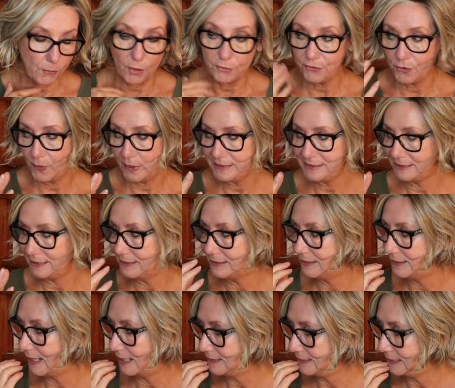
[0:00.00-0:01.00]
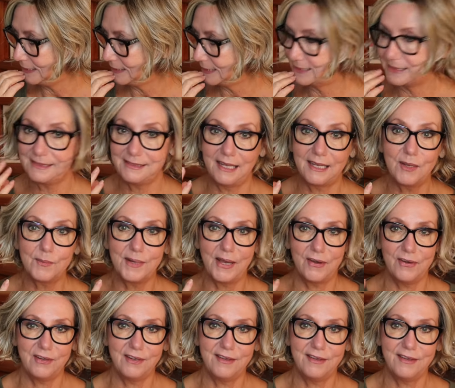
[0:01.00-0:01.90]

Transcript: although I did I did think about it,